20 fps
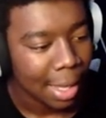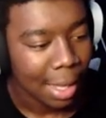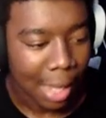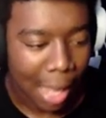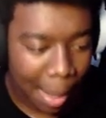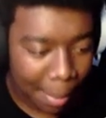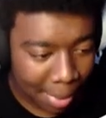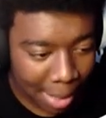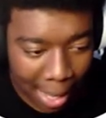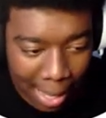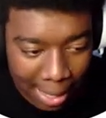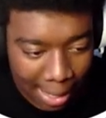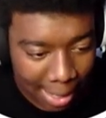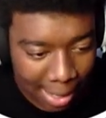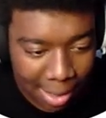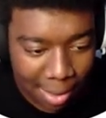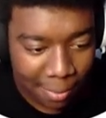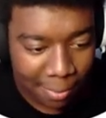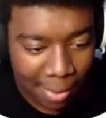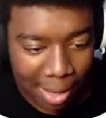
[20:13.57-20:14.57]
I'm not
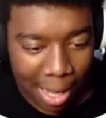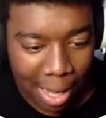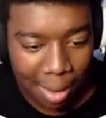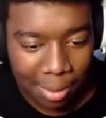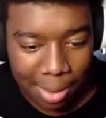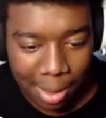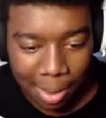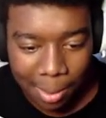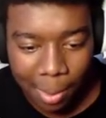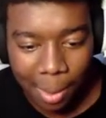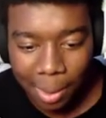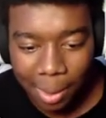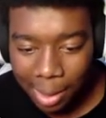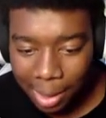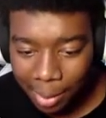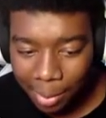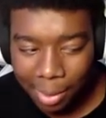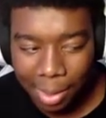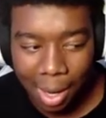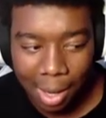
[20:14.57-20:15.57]
getting the vibes I normally
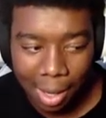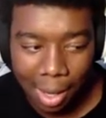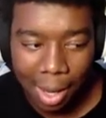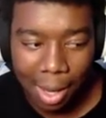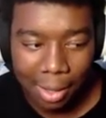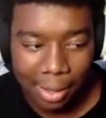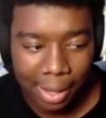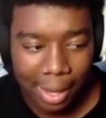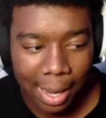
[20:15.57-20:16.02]
get with all the other